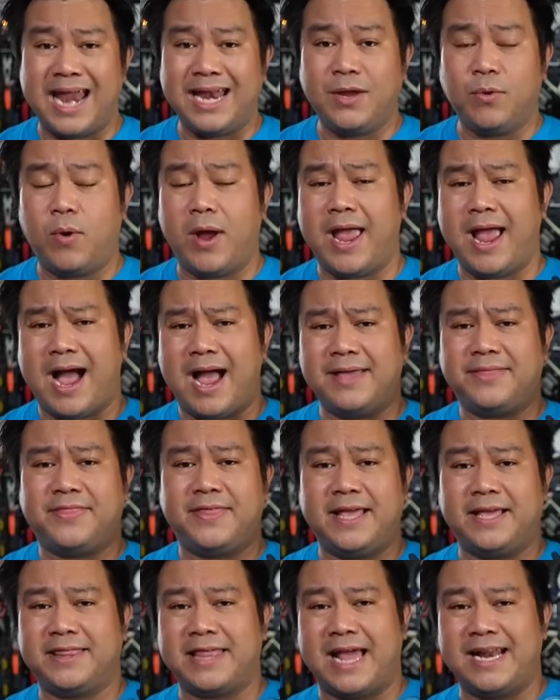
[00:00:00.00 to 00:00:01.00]
Anyway, I
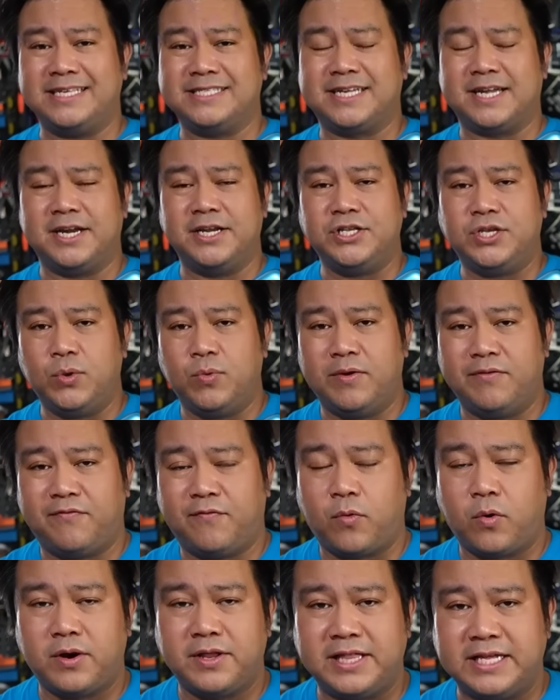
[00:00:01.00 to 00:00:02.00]
think that is going to do it
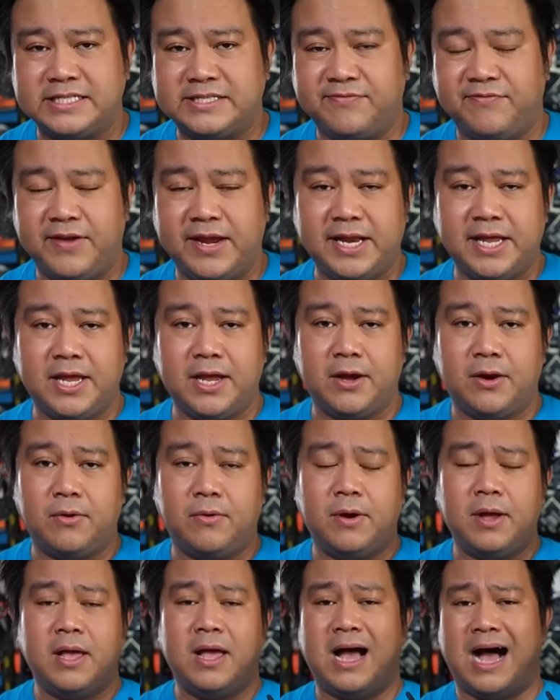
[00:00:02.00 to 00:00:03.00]
for this
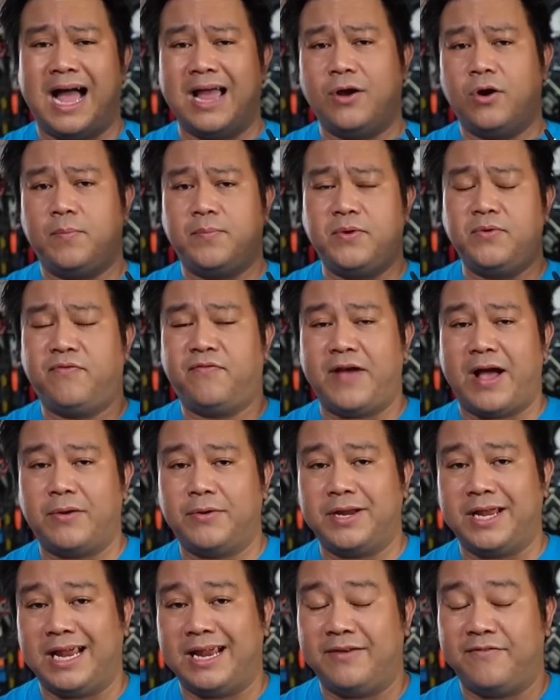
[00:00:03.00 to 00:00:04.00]
video. I hope you
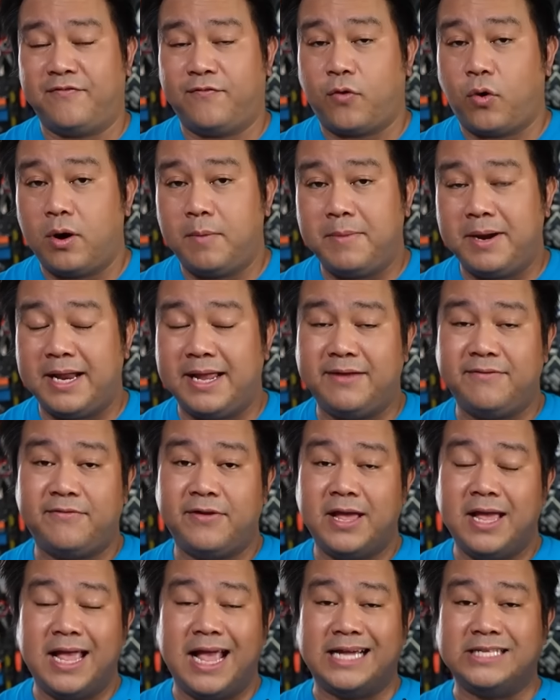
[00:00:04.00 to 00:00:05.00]
found it
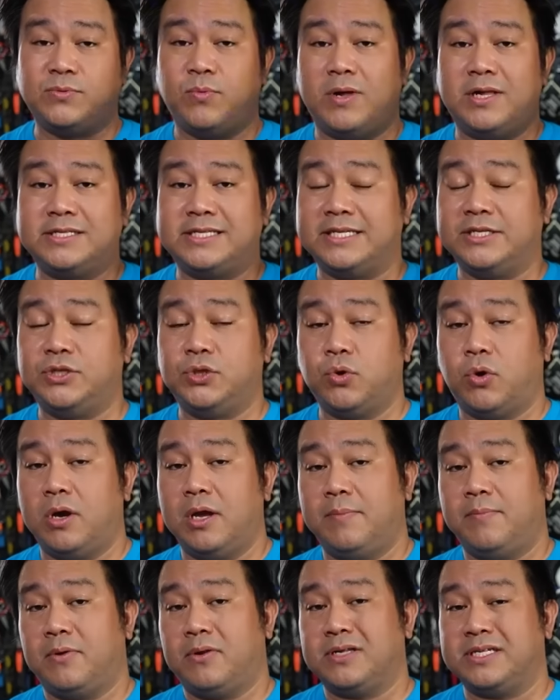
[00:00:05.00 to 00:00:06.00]
informative as well as
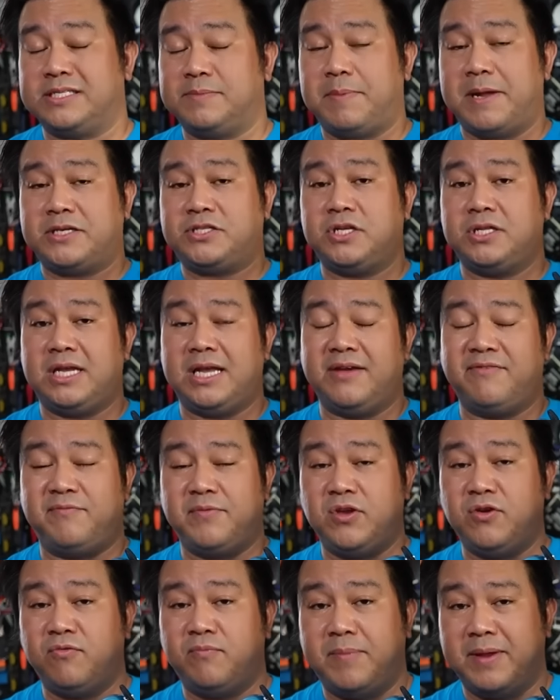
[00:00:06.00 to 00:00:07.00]
enjoyable, especially
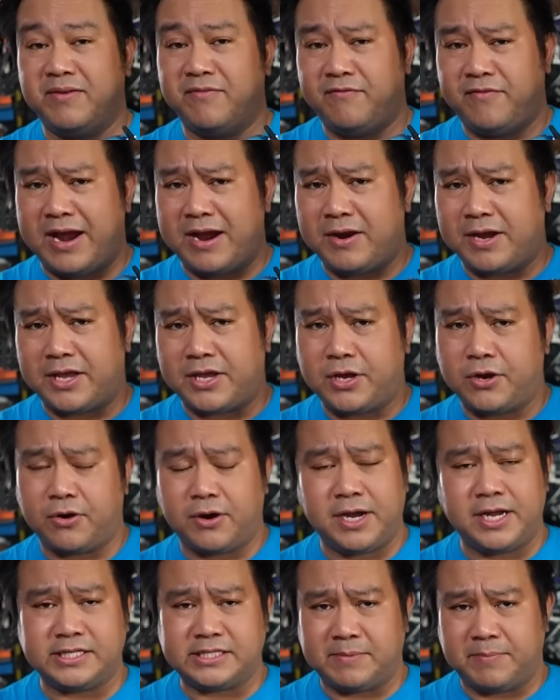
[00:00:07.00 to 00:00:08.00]
if you've been very
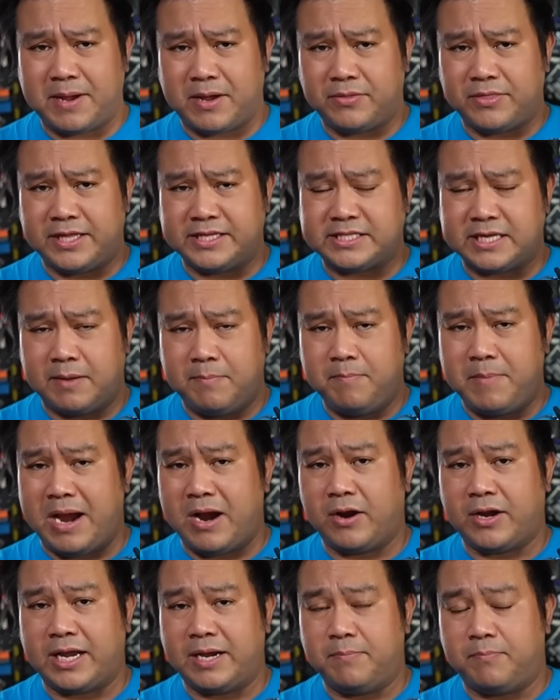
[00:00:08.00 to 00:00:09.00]
curious about this
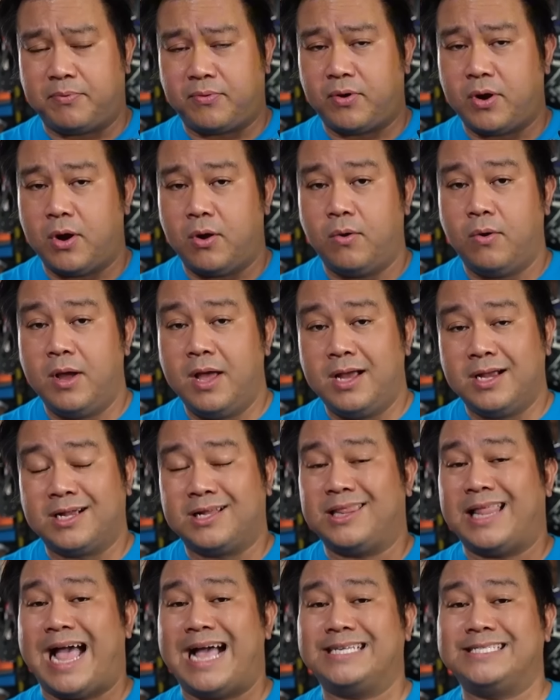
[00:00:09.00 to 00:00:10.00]
American Pro
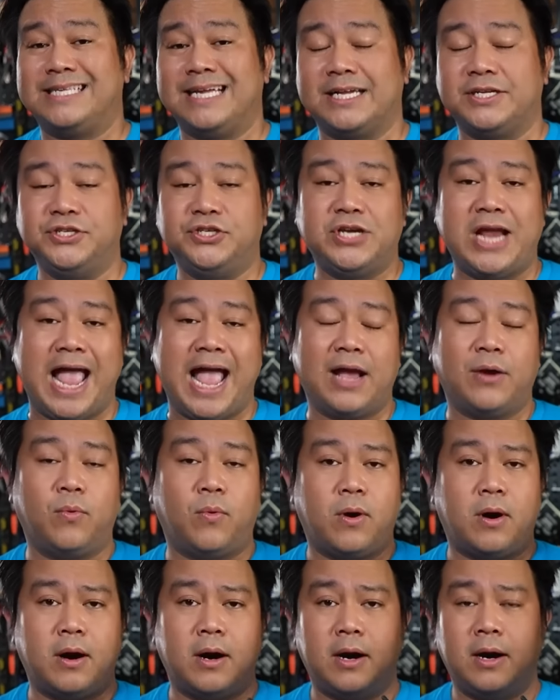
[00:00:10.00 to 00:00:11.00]
Classic
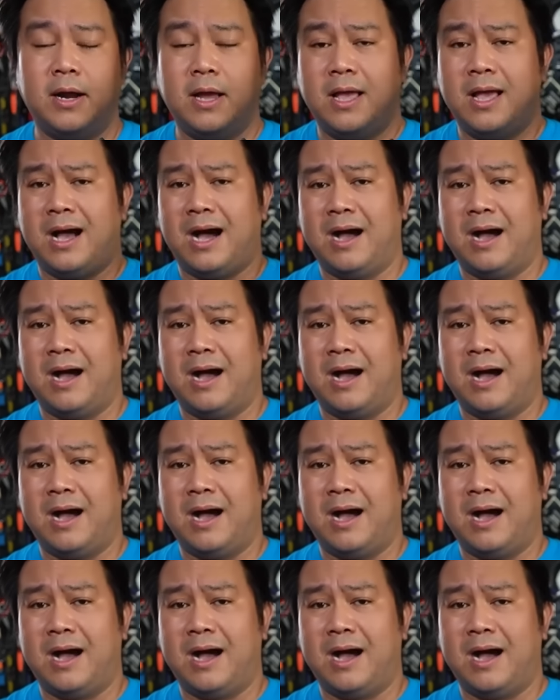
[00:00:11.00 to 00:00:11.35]
Jaguar.